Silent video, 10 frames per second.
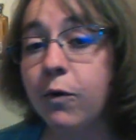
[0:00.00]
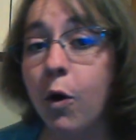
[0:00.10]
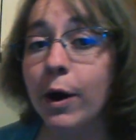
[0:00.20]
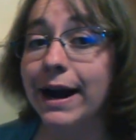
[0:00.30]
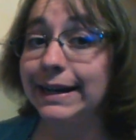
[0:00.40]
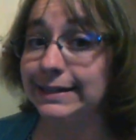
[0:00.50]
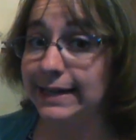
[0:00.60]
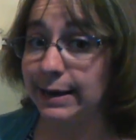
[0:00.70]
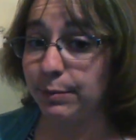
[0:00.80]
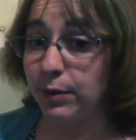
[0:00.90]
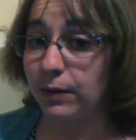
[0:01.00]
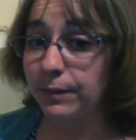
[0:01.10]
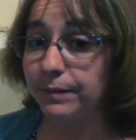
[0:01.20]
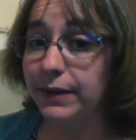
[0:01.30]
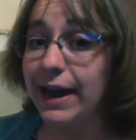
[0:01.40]
for example,
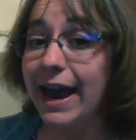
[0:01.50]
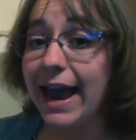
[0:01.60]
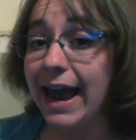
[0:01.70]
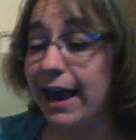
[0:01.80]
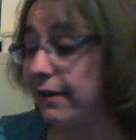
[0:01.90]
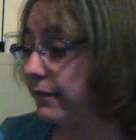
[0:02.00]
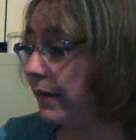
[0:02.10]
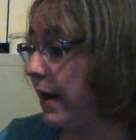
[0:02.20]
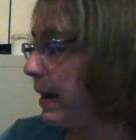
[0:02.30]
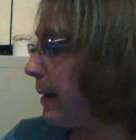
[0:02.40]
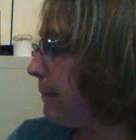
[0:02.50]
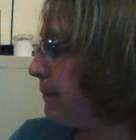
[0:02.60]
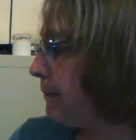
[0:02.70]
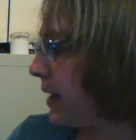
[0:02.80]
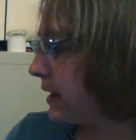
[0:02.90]
if
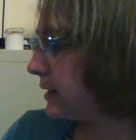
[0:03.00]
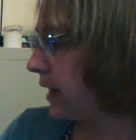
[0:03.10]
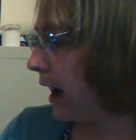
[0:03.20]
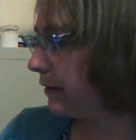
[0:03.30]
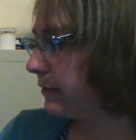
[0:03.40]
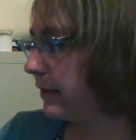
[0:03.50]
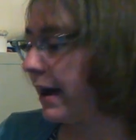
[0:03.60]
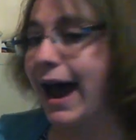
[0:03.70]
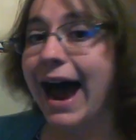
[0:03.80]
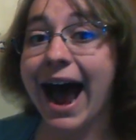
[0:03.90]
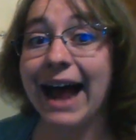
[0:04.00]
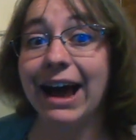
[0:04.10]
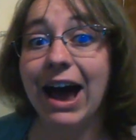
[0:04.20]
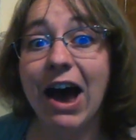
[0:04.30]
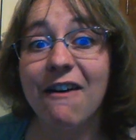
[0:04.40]
Miss Huff
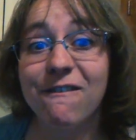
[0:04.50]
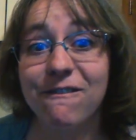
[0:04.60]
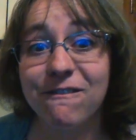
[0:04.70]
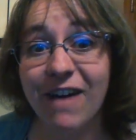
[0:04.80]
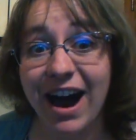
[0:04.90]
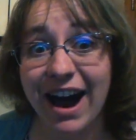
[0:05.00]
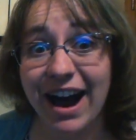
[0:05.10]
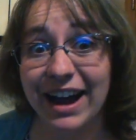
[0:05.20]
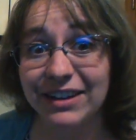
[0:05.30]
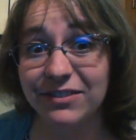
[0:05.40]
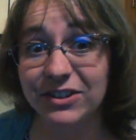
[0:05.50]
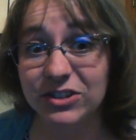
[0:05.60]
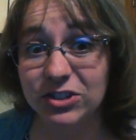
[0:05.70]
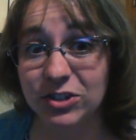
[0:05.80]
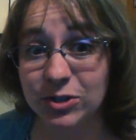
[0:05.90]
had 5
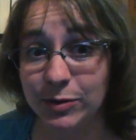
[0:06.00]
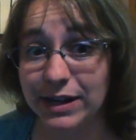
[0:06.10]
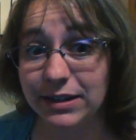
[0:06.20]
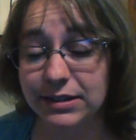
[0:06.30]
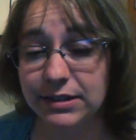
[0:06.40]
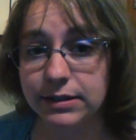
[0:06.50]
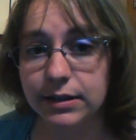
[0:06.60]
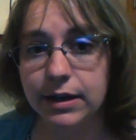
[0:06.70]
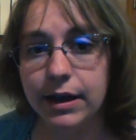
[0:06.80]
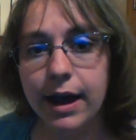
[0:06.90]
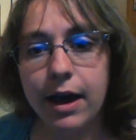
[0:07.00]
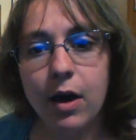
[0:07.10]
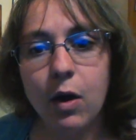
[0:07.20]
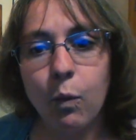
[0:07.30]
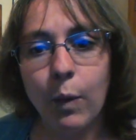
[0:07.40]
students,
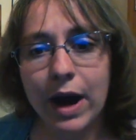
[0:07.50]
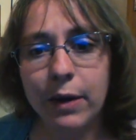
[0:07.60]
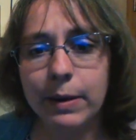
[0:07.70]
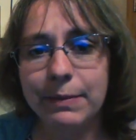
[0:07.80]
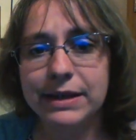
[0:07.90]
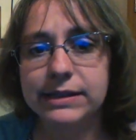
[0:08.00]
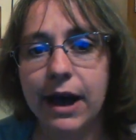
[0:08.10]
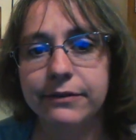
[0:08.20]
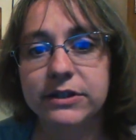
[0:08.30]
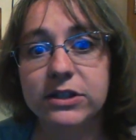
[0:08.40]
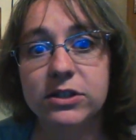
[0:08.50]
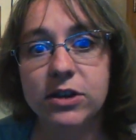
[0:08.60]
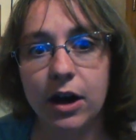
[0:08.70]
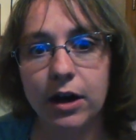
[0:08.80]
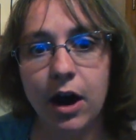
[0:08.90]
where would Miss Huff
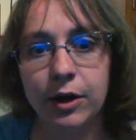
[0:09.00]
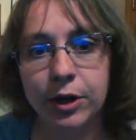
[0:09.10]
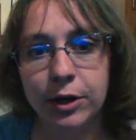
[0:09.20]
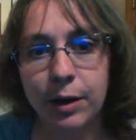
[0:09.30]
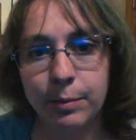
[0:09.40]
start on her